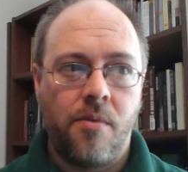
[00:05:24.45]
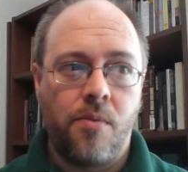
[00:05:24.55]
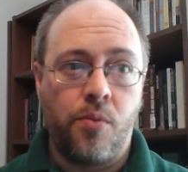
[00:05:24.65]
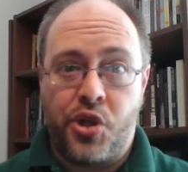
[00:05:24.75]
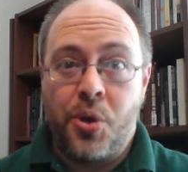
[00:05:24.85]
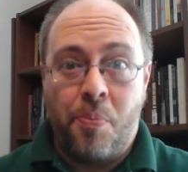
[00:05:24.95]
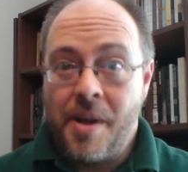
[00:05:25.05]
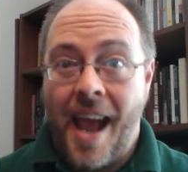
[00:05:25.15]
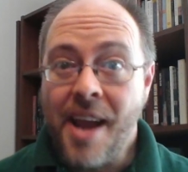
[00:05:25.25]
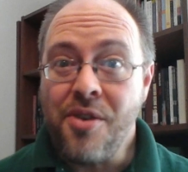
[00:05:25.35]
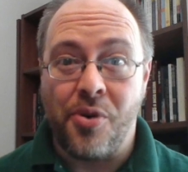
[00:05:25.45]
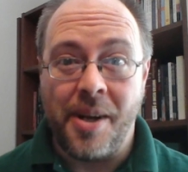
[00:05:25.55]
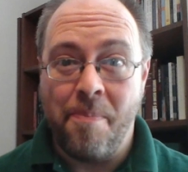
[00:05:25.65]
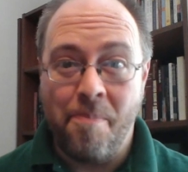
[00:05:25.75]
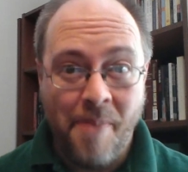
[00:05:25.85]
Would you be
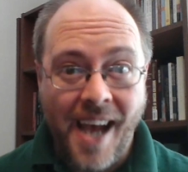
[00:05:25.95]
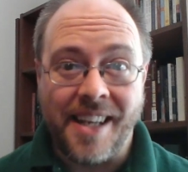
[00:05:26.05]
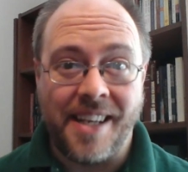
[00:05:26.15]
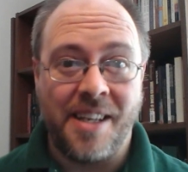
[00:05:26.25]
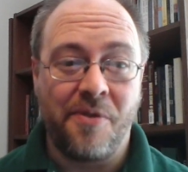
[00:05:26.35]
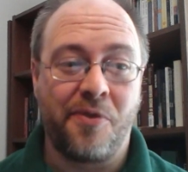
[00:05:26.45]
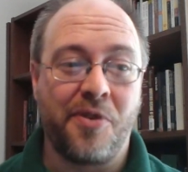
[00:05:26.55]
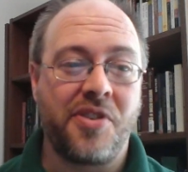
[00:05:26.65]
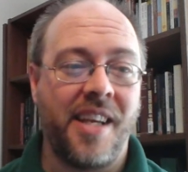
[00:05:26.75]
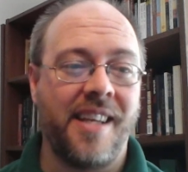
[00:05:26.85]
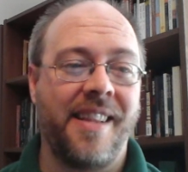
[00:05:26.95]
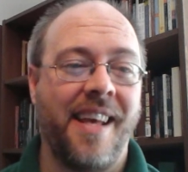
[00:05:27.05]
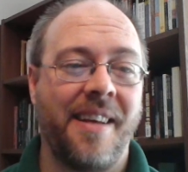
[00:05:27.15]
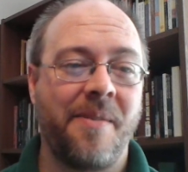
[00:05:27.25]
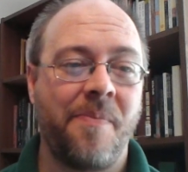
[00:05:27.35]
angry, mad at him for saying that?